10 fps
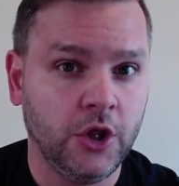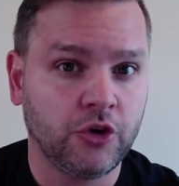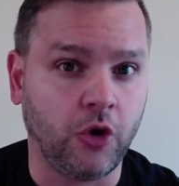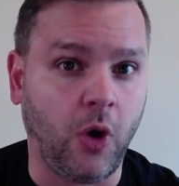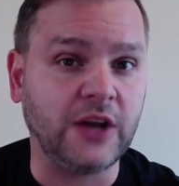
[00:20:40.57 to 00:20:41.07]

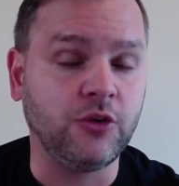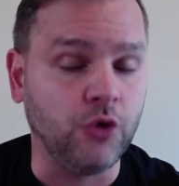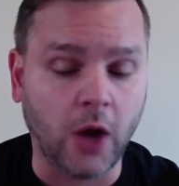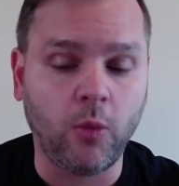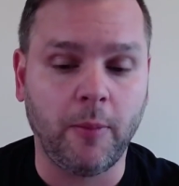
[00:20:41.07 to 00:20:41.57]
So I do
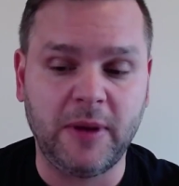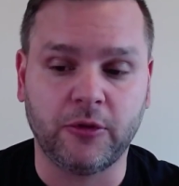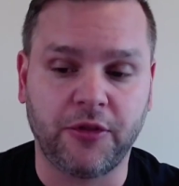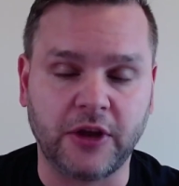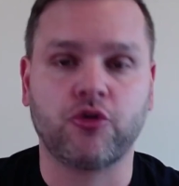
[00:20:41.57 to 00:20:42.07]
not want
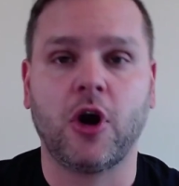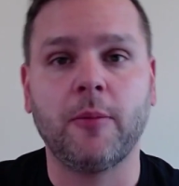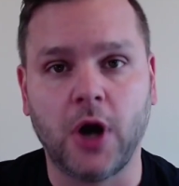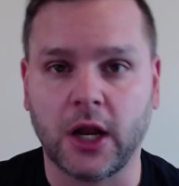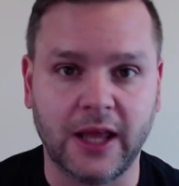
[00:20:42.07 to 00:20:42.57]
people to think
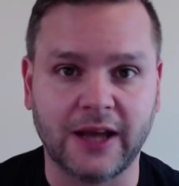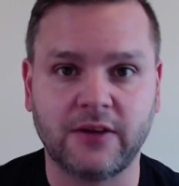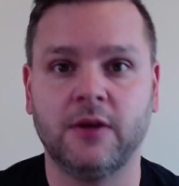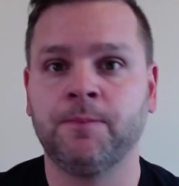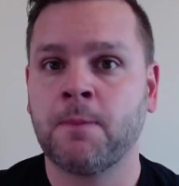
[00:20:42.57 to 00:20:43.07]
Trump got
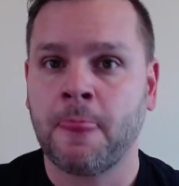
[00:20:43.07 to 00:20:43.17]
elected